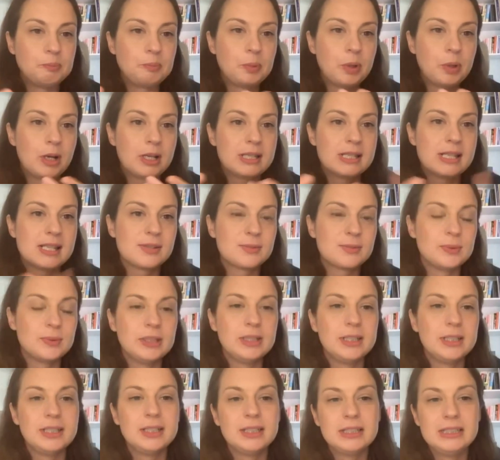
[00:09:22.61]
process
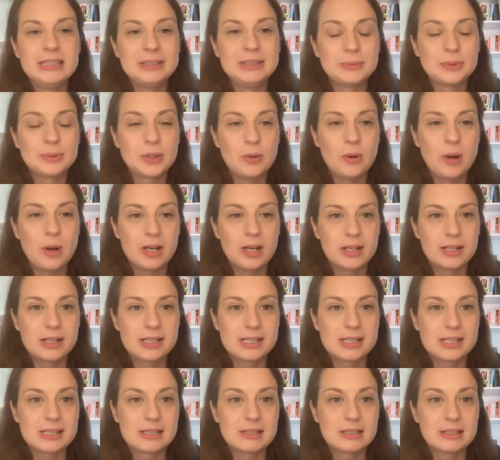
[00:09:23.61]
really
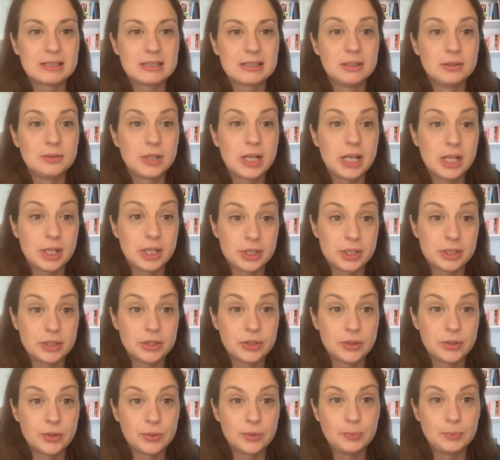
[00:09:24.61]
requires the
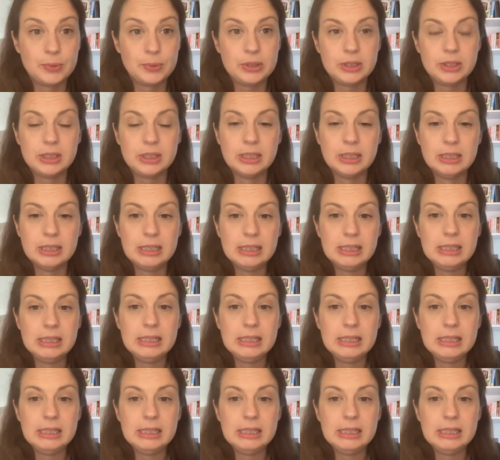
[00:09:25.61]
location to be